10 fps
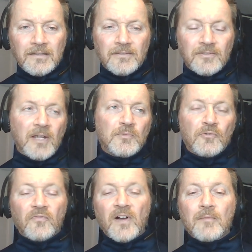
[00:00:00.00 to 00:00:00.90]
there's type
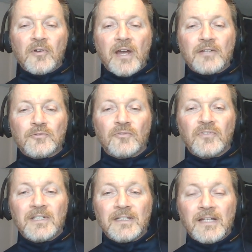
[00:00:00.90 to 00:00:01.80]
2 fiber
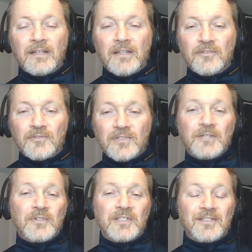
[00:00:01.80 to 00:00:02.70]
atrophy, and then there's
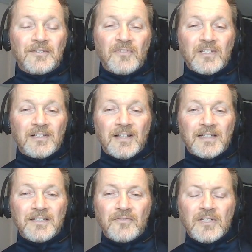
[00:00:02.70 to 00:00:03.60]
decreases in physical
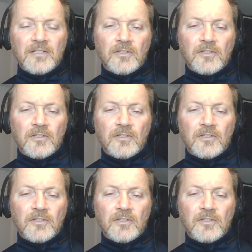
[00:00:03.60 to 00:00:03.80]
activity.